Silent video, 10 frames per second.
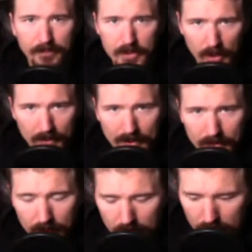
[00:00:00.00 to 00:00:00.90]
See what I
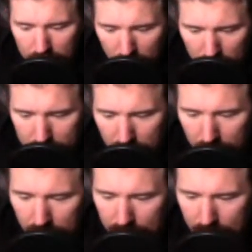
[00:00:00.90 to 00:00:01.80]
mean? You're starting to see
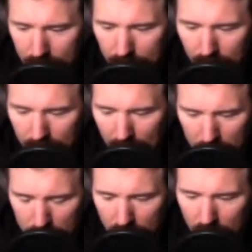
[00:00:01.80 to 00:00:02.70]
the
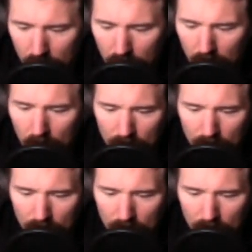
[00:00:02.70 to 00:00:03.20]
connection here.